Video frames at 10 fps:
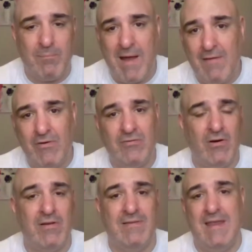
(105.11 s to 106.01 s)
Mavericks are
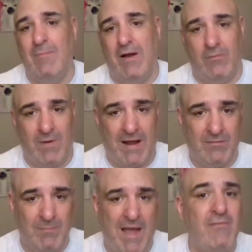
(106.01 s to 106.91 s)
the team on a
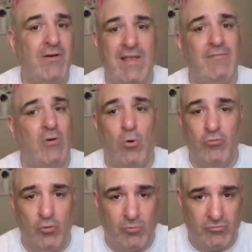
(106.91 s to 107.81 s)
rise. Mavericks have their own
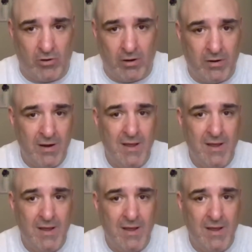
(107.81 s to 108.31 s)
superstar